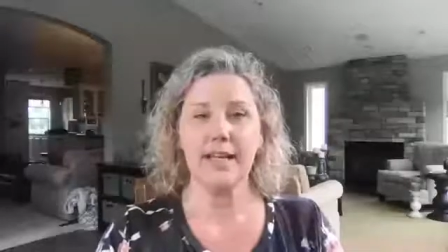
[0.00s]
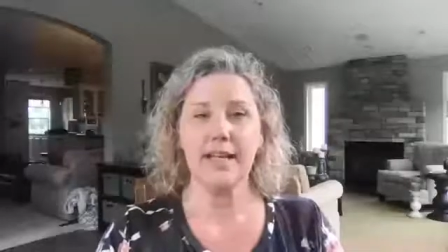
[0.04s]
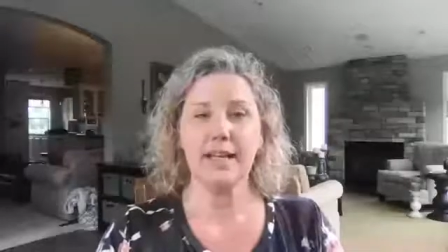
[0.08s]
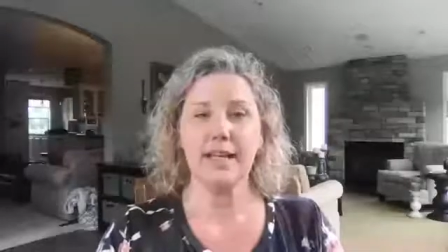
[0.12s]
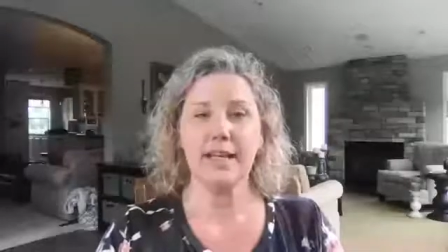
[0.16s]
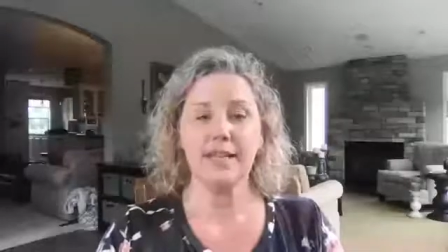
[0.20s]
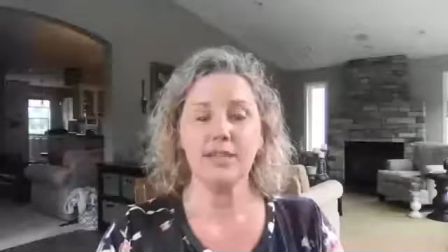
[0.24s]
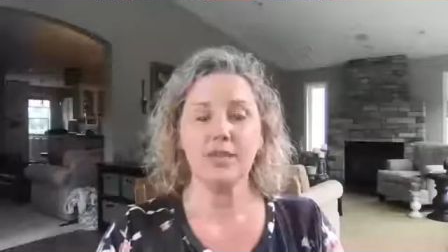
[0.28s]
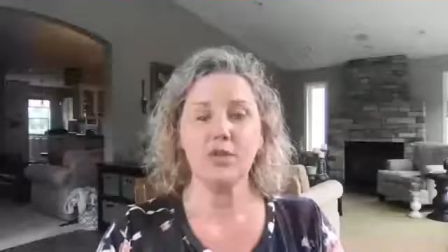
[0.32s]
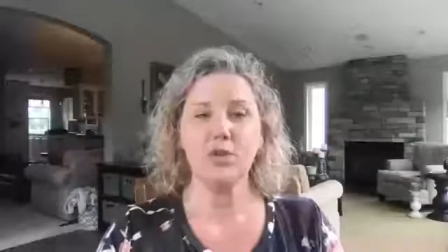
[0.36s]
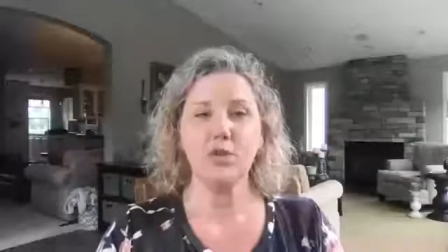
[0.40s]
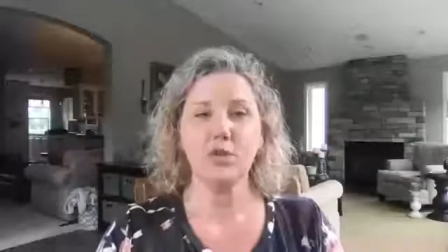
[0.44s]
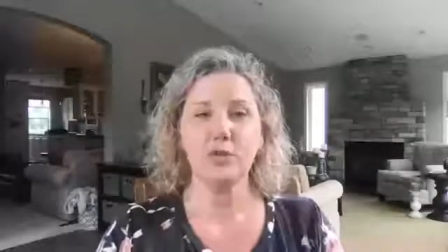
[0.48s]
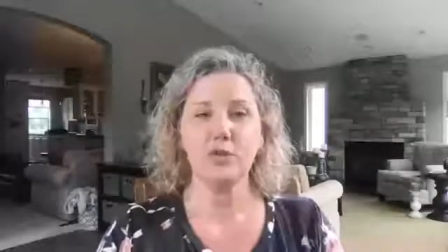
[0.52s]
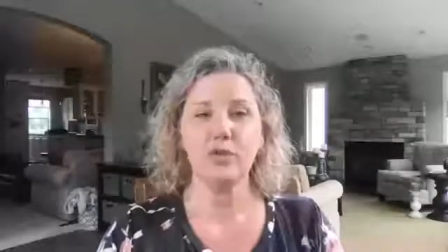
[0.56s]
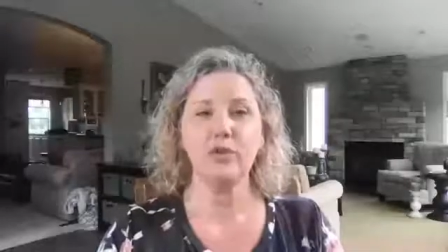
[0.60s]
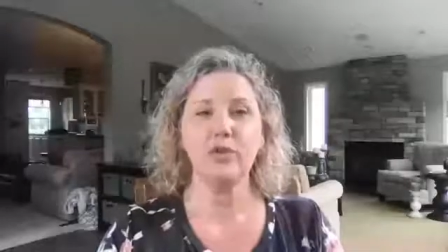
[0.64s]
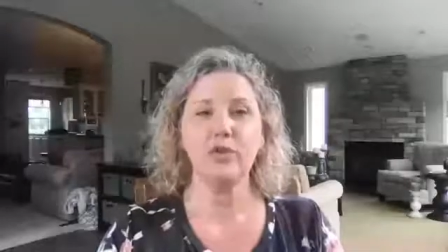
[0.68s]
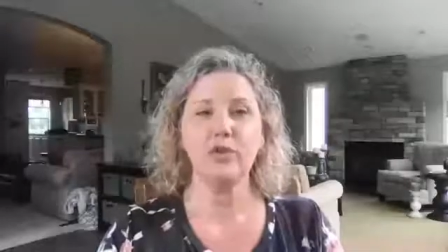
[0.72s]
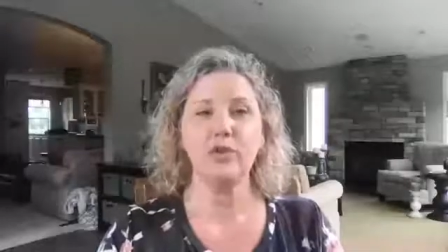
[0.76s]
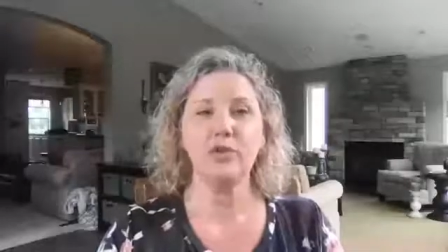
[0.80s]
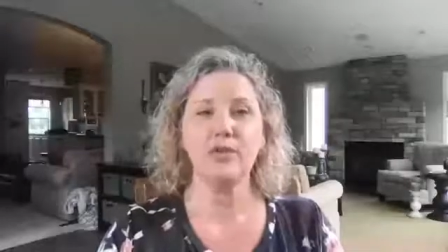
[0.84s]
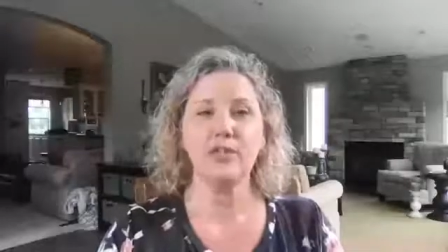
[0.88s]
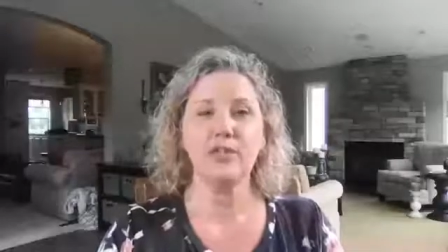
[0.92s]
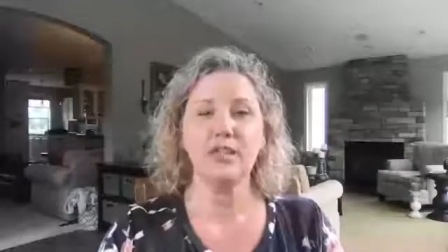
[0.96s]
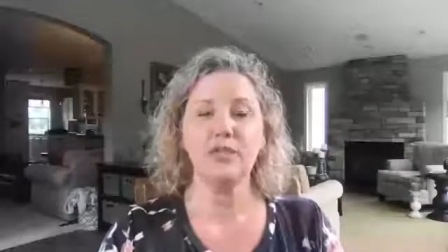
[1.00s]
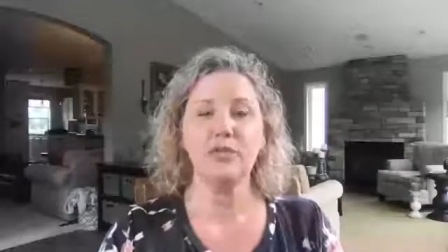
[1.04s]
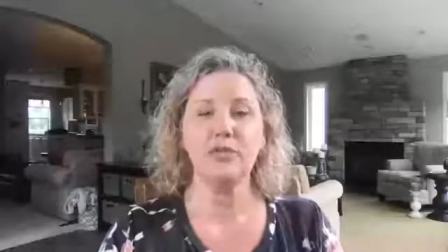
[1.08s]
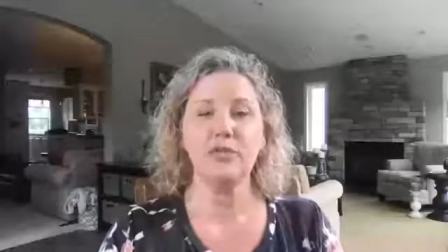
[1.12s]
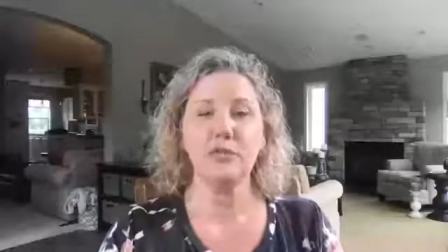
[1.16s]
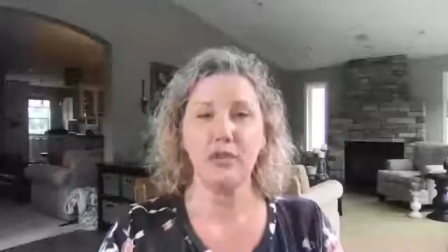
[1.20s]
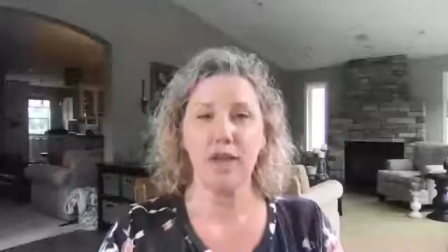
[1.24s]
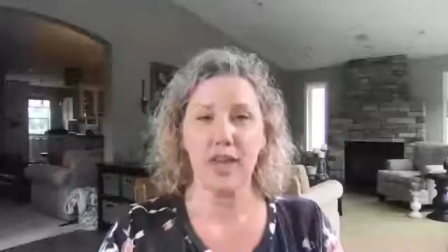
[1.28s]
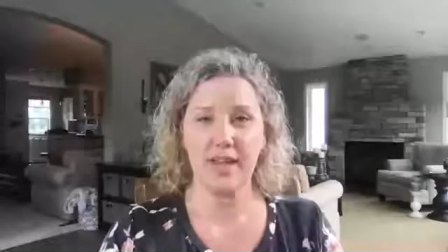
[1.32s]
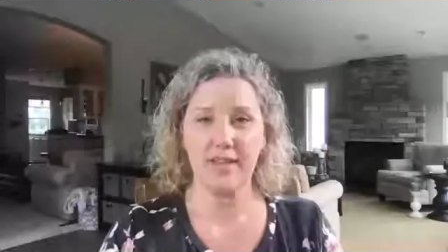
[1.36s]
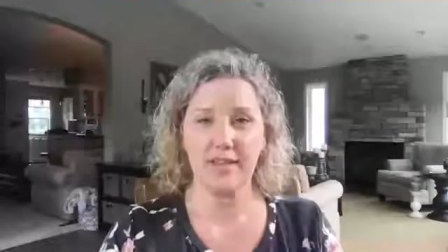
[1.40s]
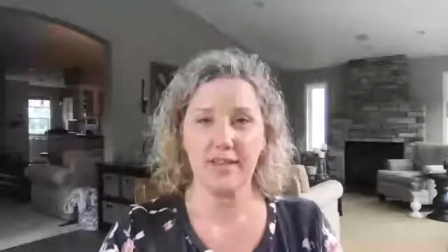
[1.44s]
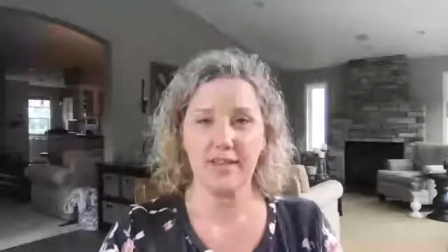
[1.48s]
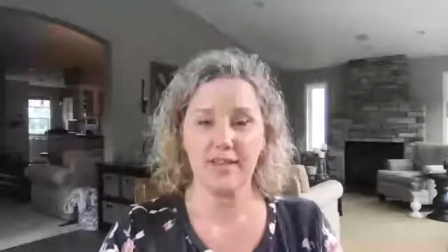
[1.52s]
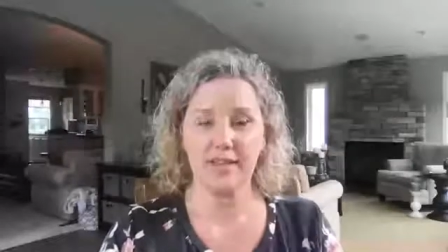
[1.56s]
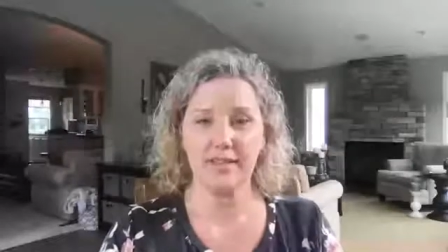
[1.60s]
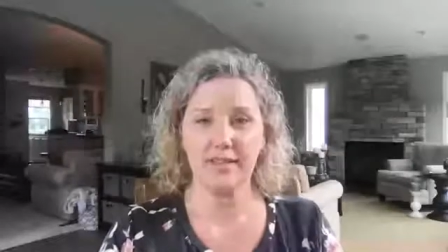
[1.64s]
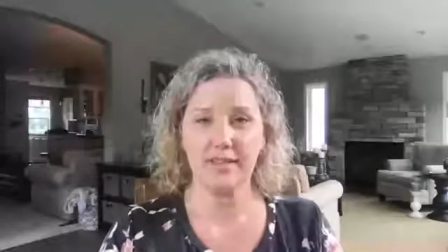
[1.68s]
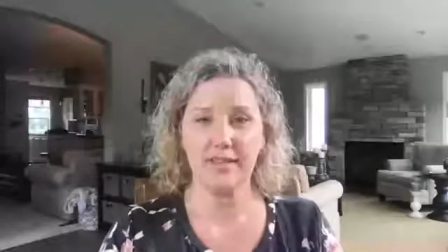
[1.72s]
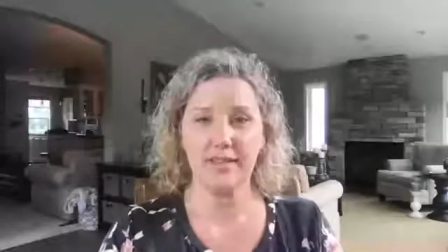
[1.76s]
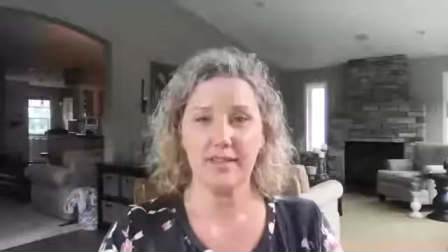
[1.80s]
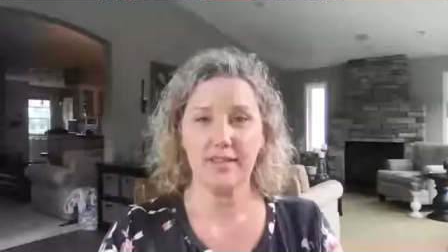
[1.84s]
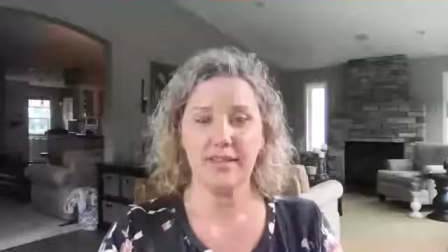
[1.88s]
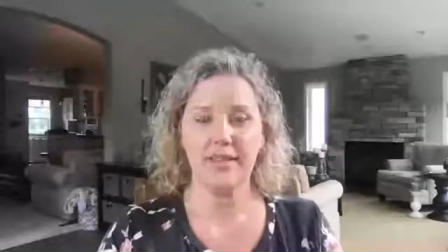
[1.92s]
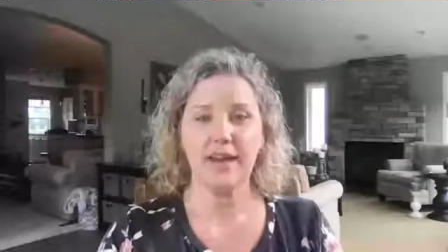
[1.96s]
is your first defense